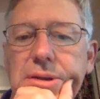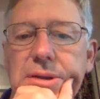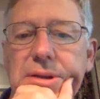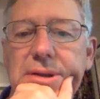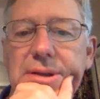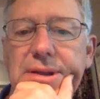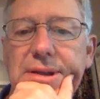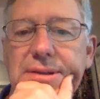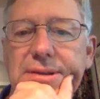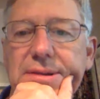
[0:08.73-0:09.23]

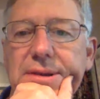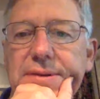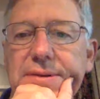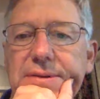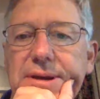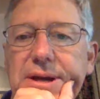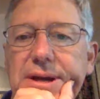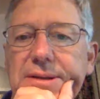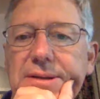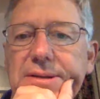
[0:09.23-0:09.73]
Yes, I've
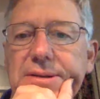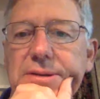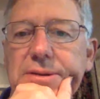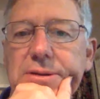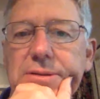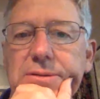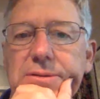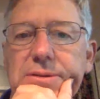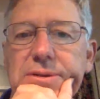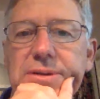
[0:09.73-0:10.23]
got the
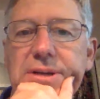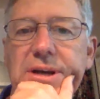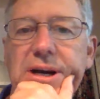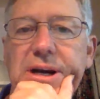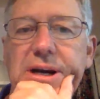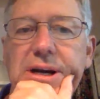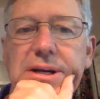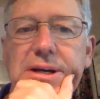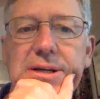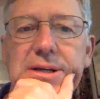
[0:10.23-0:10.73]
Google
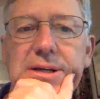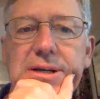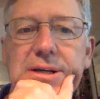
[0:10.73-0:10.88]
Doc,